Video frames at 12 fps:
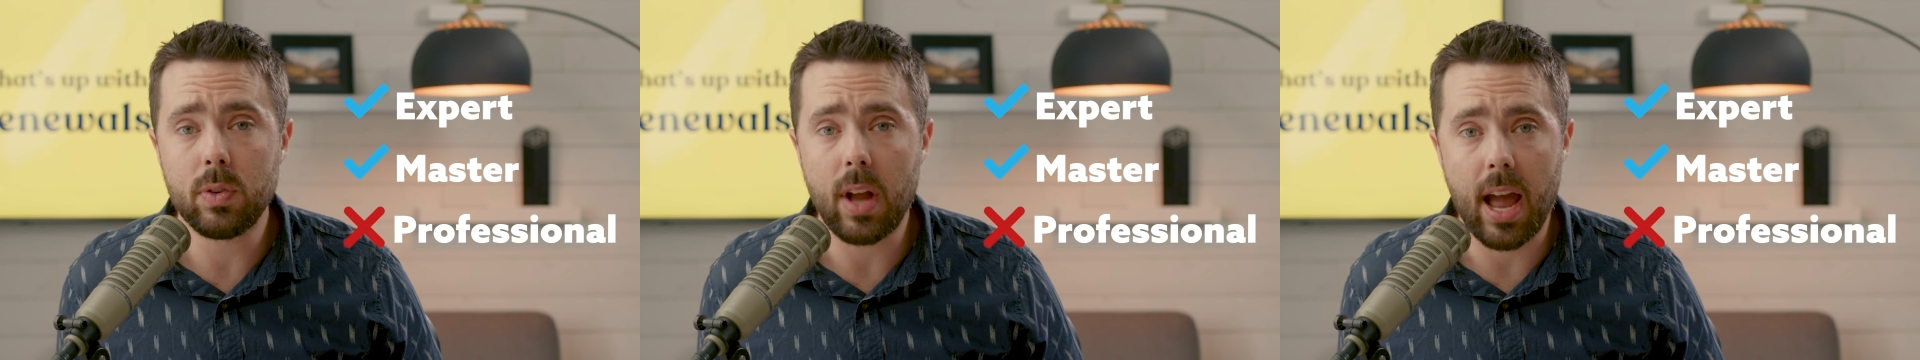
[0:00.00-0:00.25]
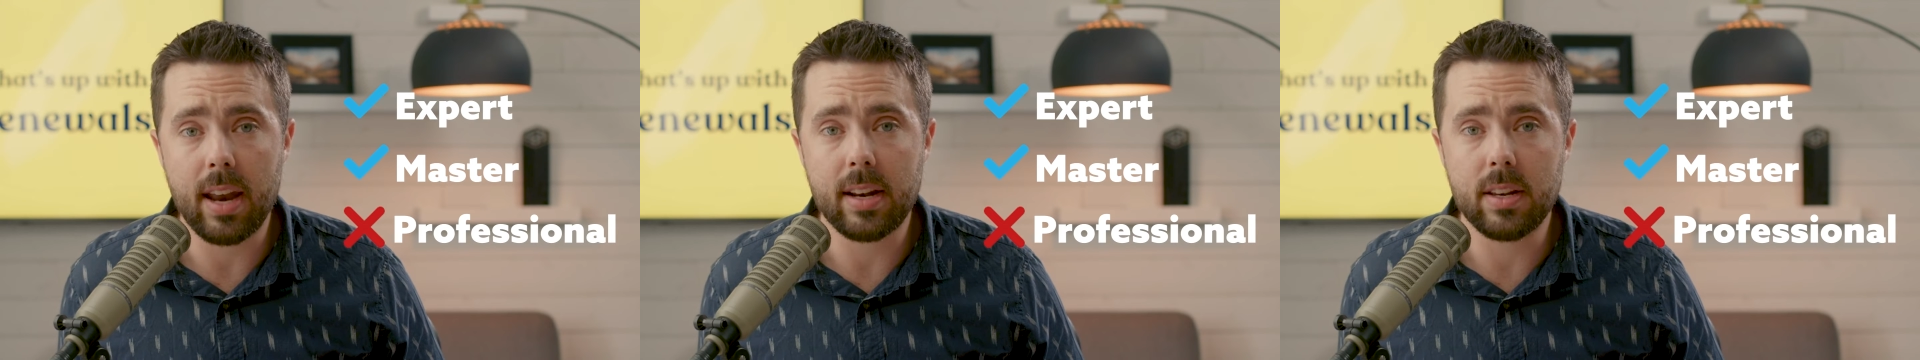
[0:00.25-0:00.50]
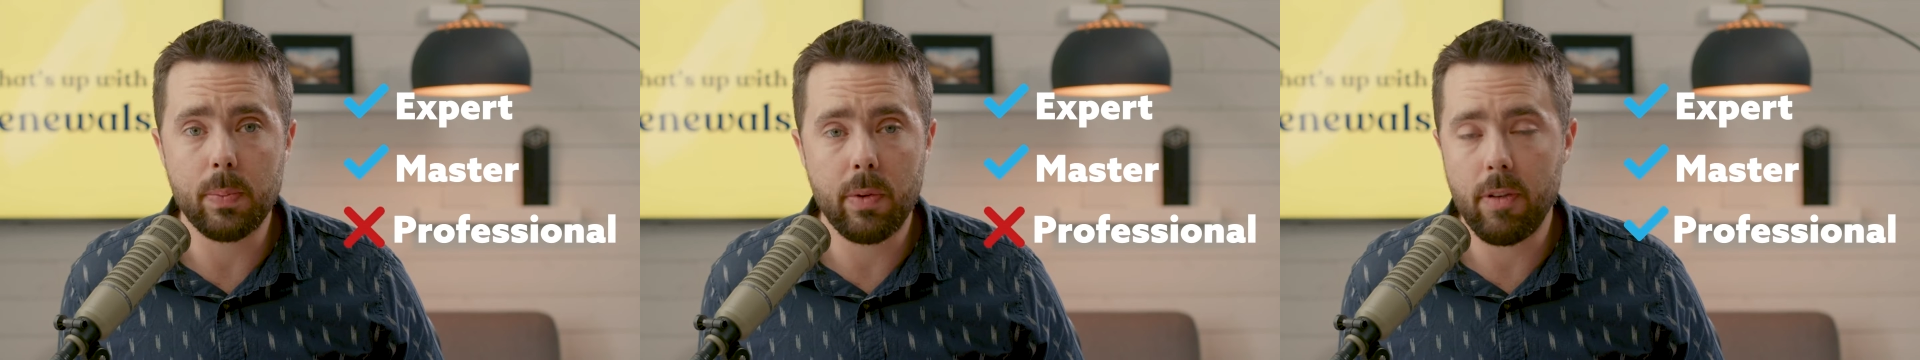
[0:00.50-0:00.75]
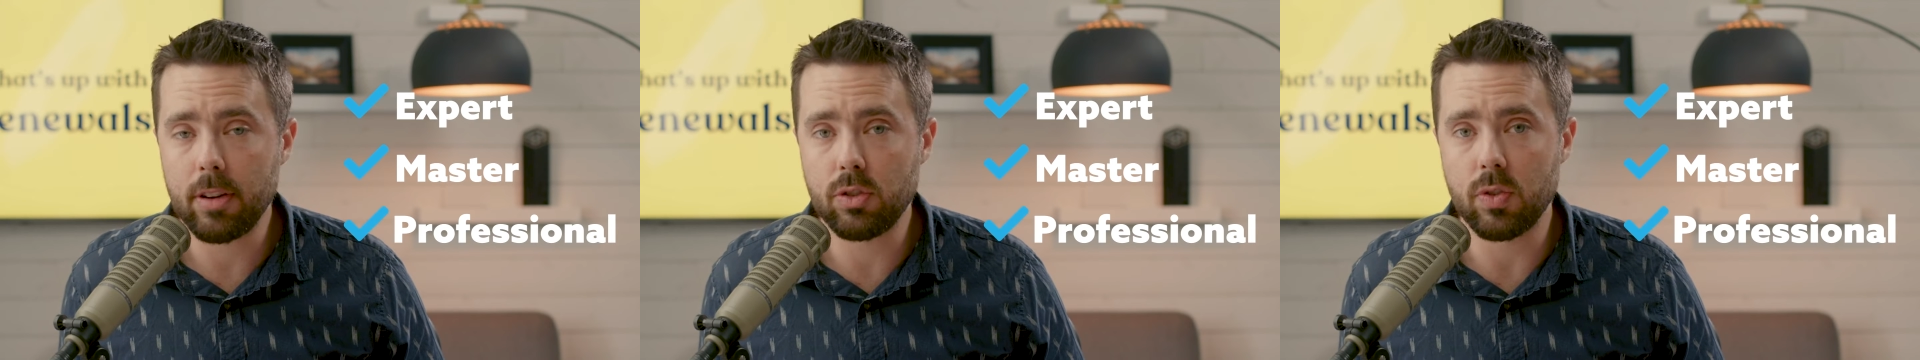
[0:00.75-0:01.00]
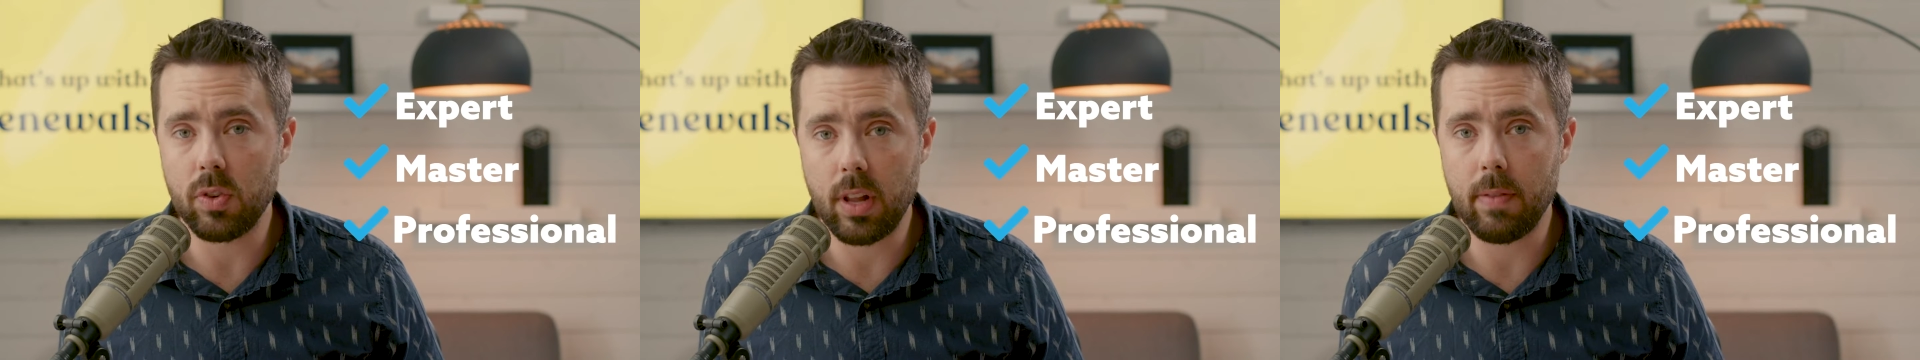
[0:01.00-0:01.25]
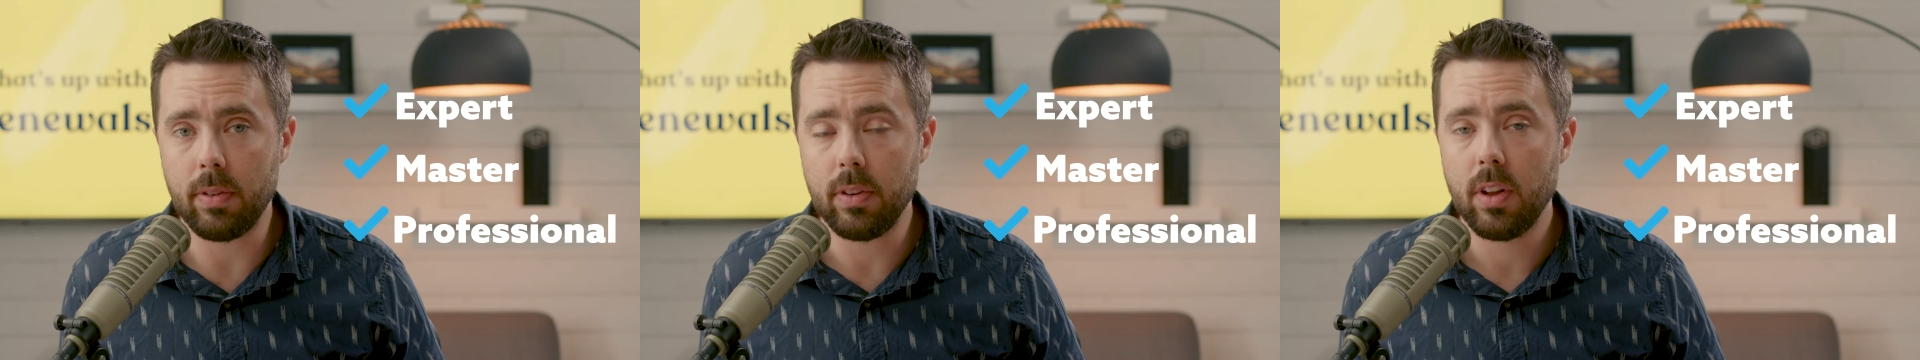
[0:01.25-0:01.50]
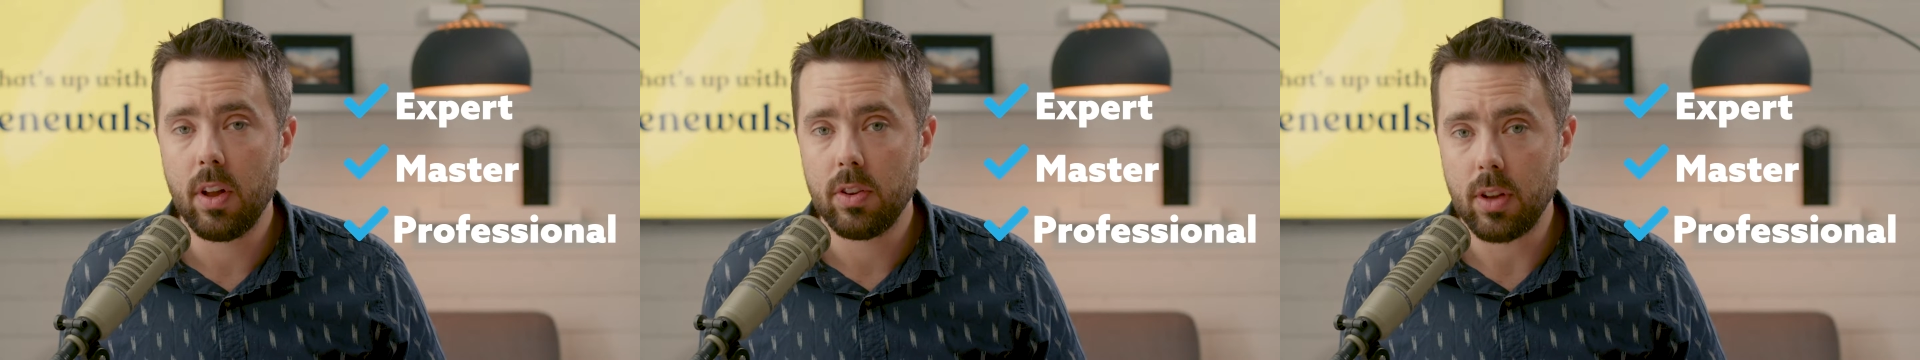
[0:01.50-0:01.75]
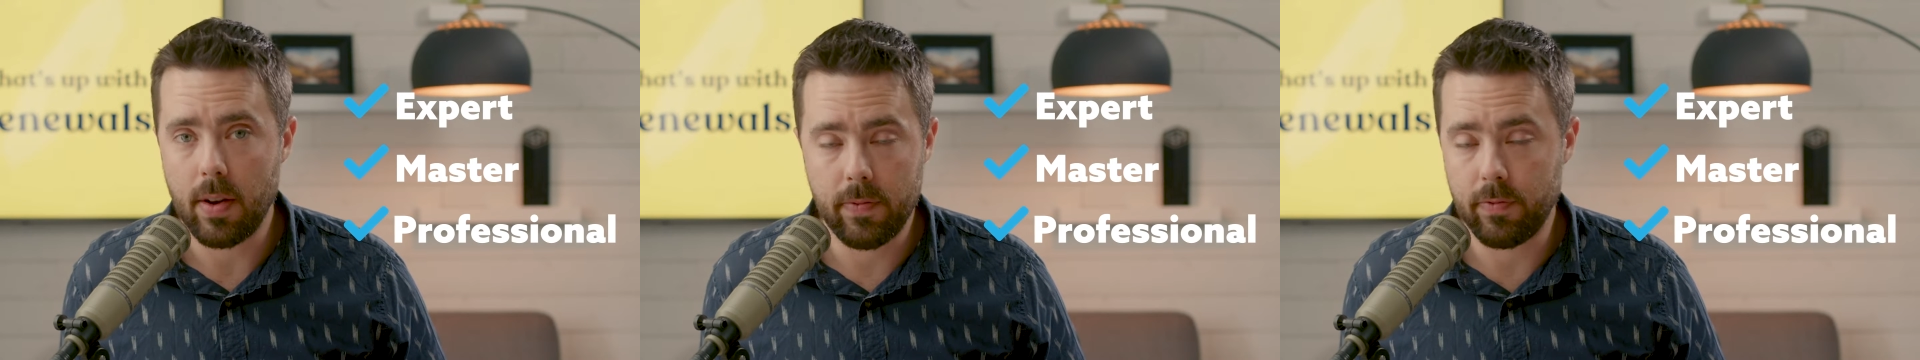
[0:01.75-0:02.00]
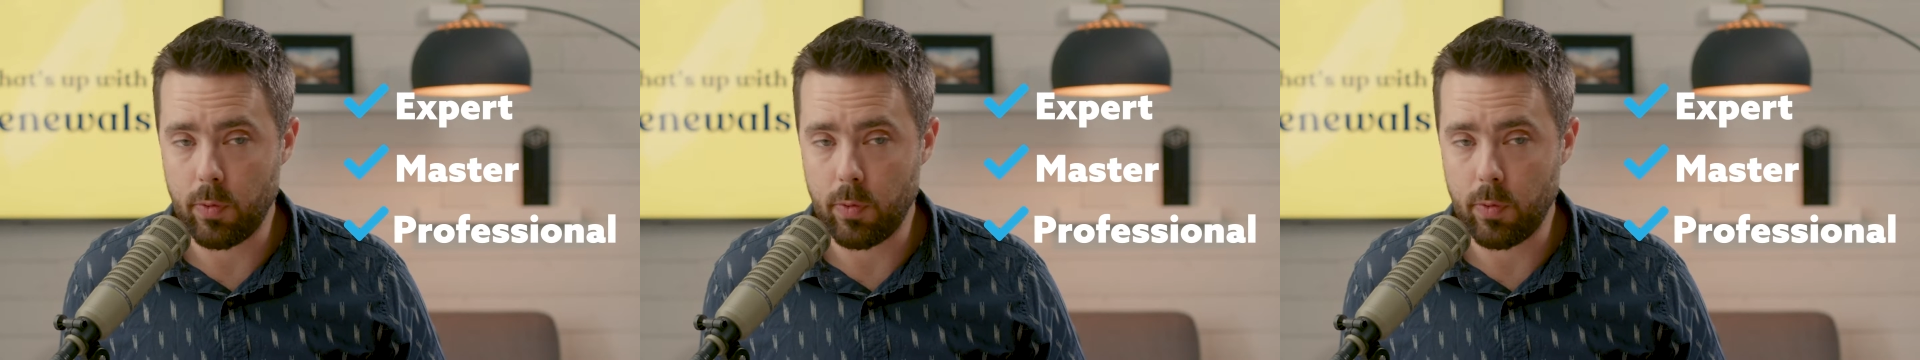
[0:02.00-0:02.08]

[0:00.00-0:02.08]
add in the professional level uh,